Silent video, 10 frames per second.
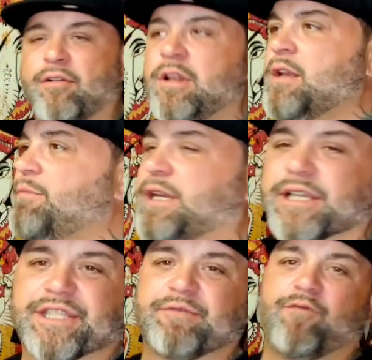down
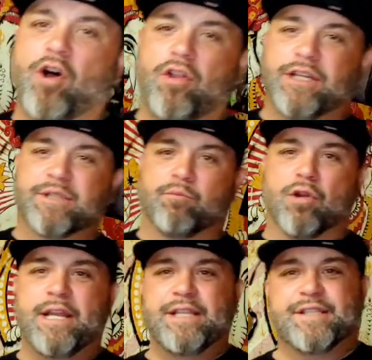because it's falling
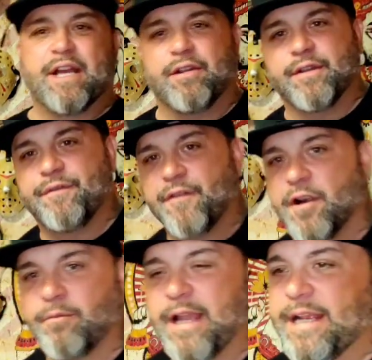debris out in the
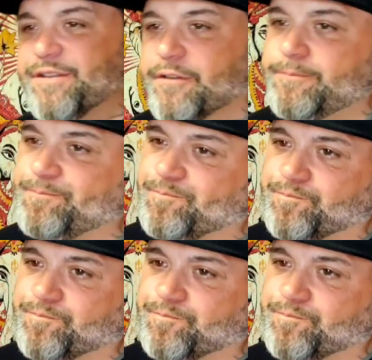farmlands.